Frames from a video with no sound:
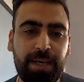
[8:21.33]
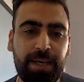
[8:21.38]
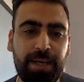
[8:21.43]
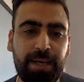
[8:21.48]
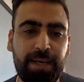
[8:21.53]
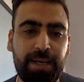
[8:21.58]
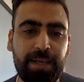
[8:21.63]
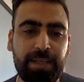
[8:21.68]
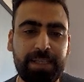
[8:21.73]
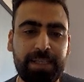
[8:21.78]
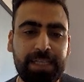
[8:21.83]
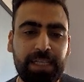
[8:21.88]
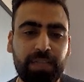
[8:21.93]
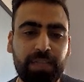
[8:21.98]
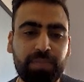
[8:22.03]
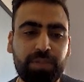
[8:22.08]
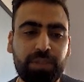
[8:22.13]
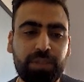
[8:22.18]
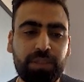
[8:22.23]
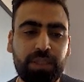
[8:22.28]
and he
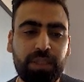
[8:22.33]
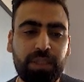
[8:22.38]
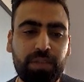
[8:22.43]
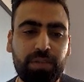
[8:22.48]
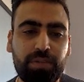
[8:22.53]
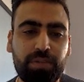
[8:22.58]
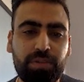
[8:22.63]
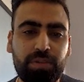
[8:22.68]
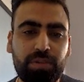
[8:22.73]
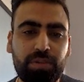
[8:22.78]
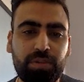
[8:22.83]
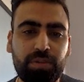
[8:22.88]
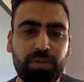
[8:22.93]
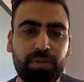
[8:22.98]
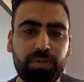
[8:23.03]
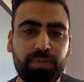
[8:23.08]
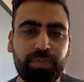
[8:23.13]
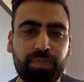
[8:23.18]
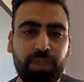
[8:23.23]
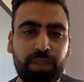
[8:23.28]
helps us out.
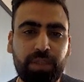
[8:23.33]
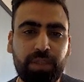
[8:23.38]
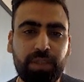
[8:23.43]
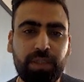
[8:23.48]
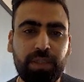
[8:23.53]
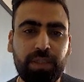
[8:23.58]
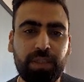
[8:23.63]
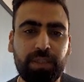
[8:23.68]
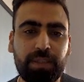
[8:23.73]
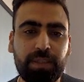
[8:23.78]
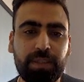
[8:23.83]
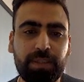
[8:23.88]
So I think